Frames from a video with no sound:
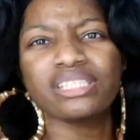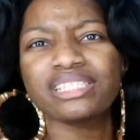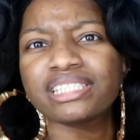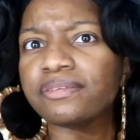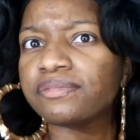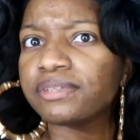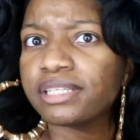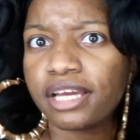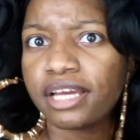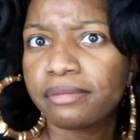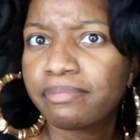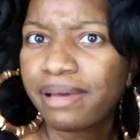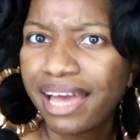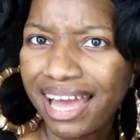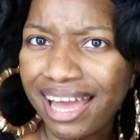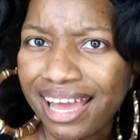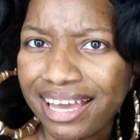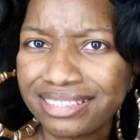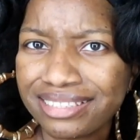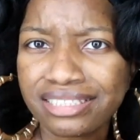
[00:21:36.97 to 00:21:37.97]
it's 78
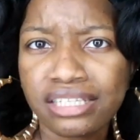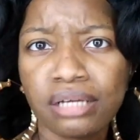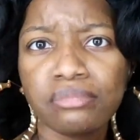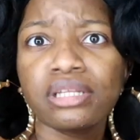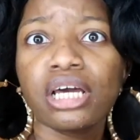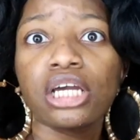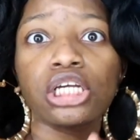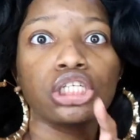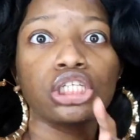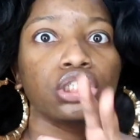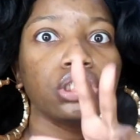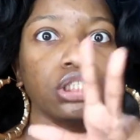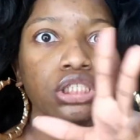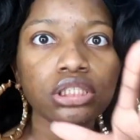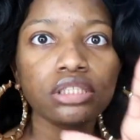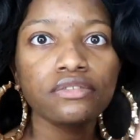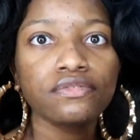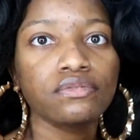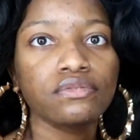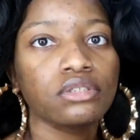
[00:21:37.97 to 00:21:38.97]
pads and i'm like
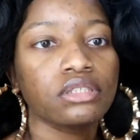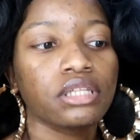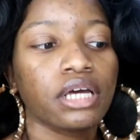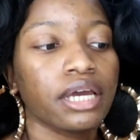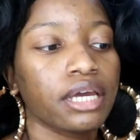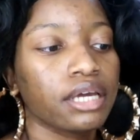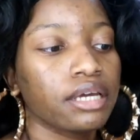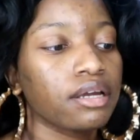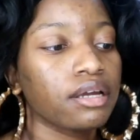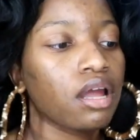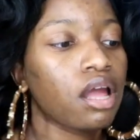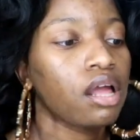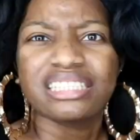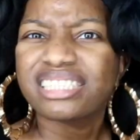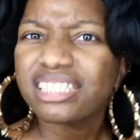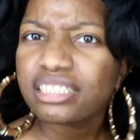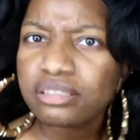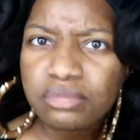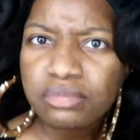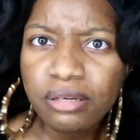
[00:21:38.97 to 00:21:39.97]
good for like i
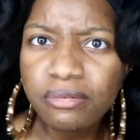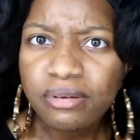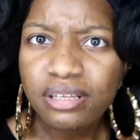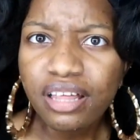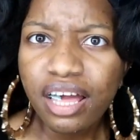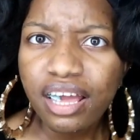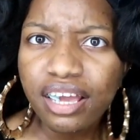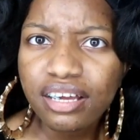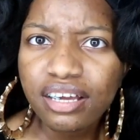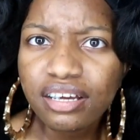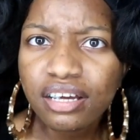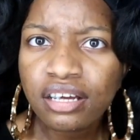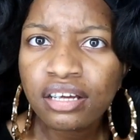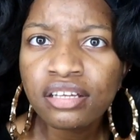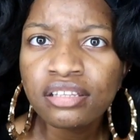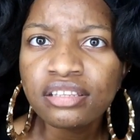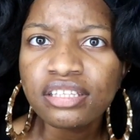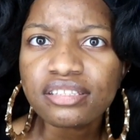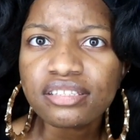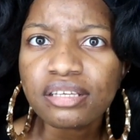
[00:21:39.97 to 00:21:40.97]
guess maybe like
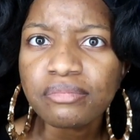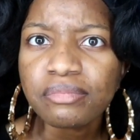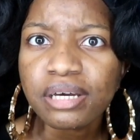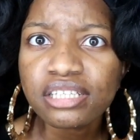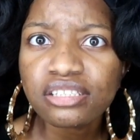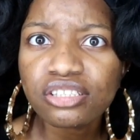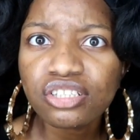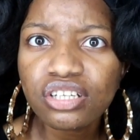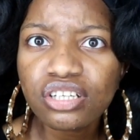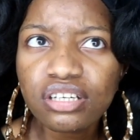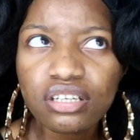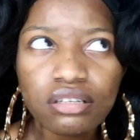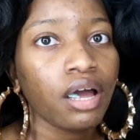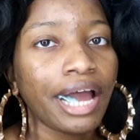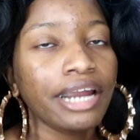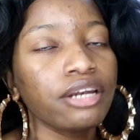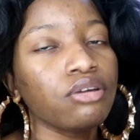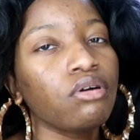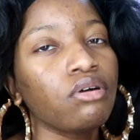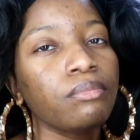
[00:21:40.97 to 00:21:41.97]
the semester
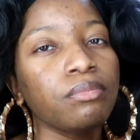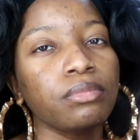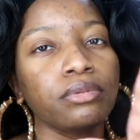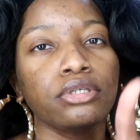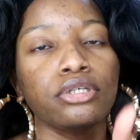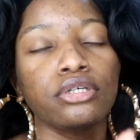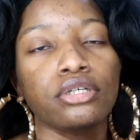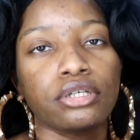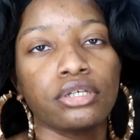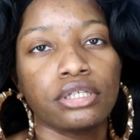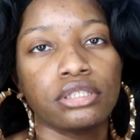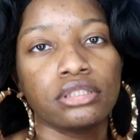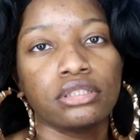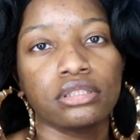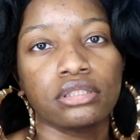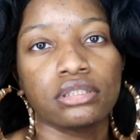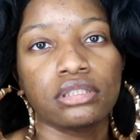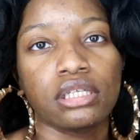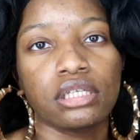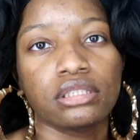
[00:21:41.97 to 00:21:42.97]
i know i'm be good
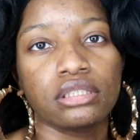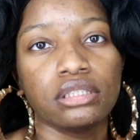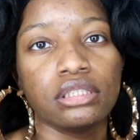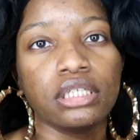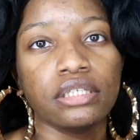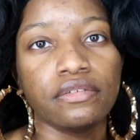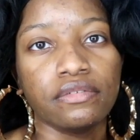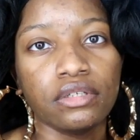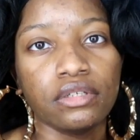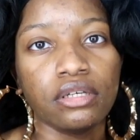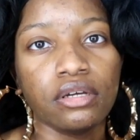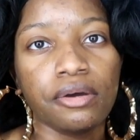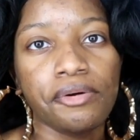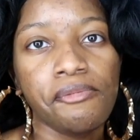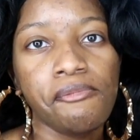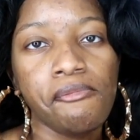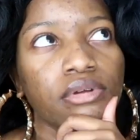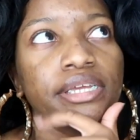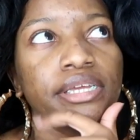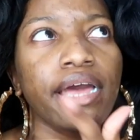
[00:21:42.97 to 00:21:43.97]
until
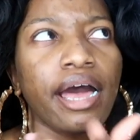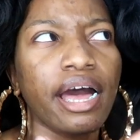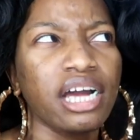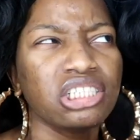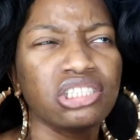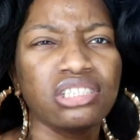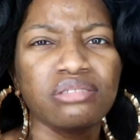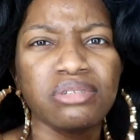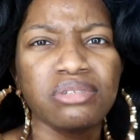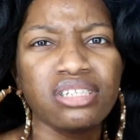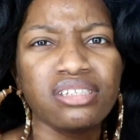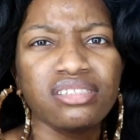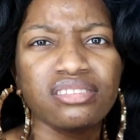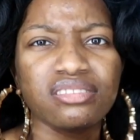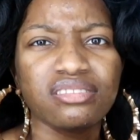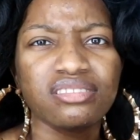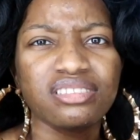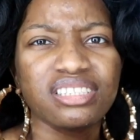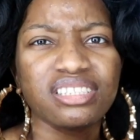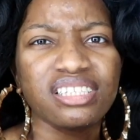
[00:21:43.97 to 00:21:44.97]
thanksgiving yeah i should be good
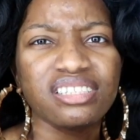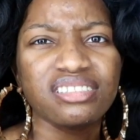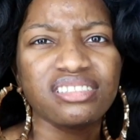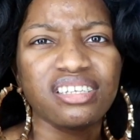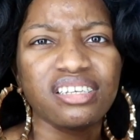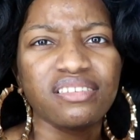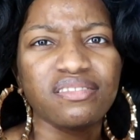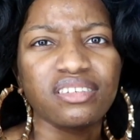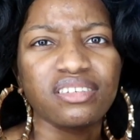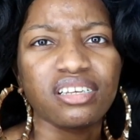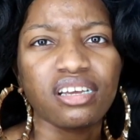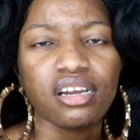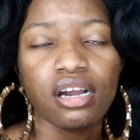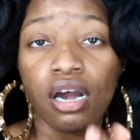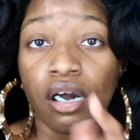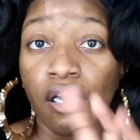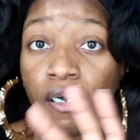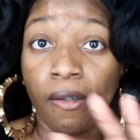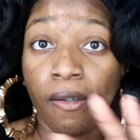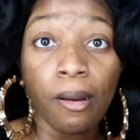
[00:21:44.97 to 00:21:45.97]
until thanksgiving
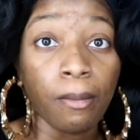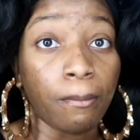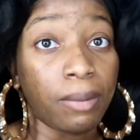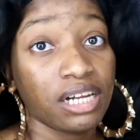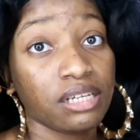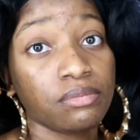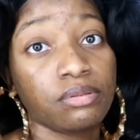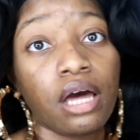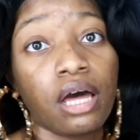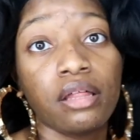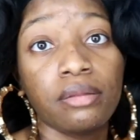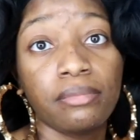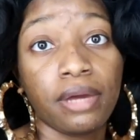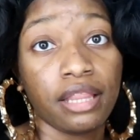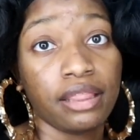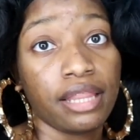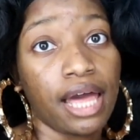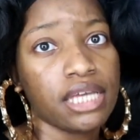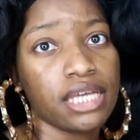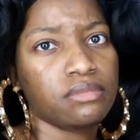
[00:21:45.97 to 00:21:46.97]
but it probably
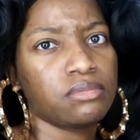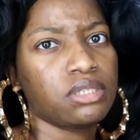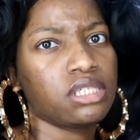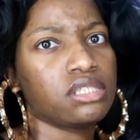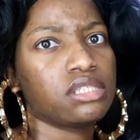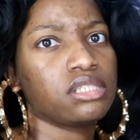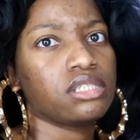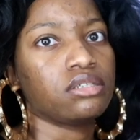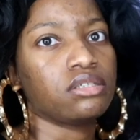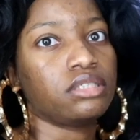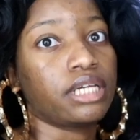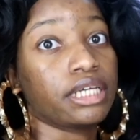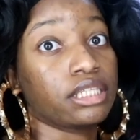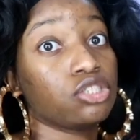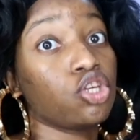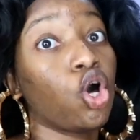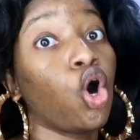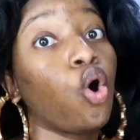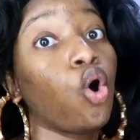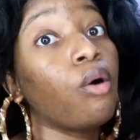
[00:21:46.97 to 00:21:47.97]
might last me until like
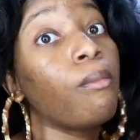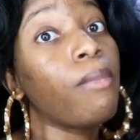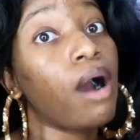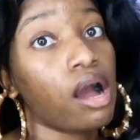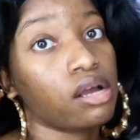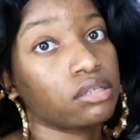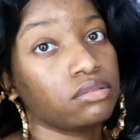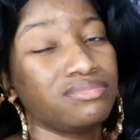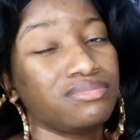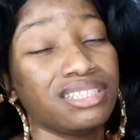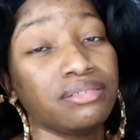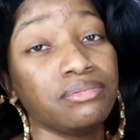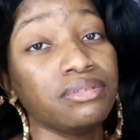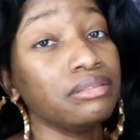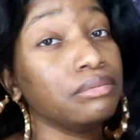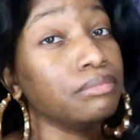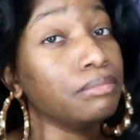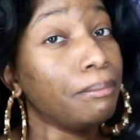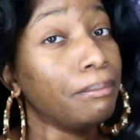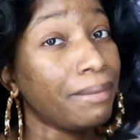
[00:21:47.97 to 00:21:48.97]
this whole box maybe
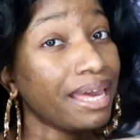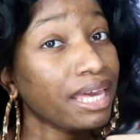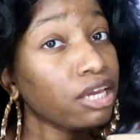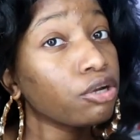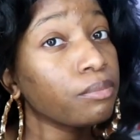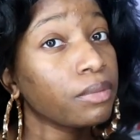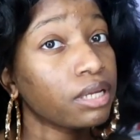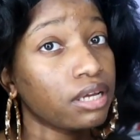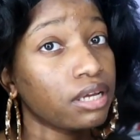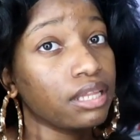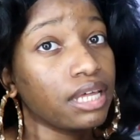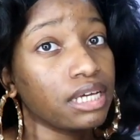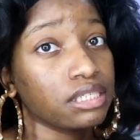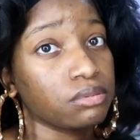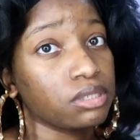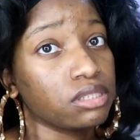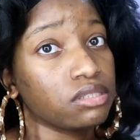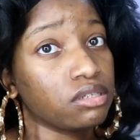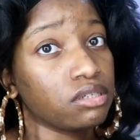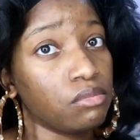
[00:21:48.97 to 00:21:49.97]
may or may not
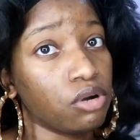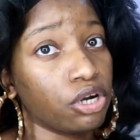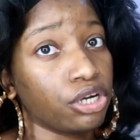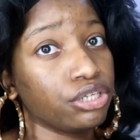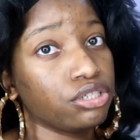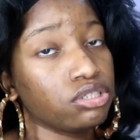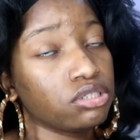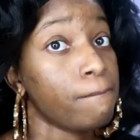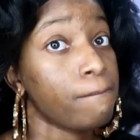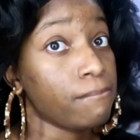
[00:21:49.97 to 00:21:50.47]
last me until march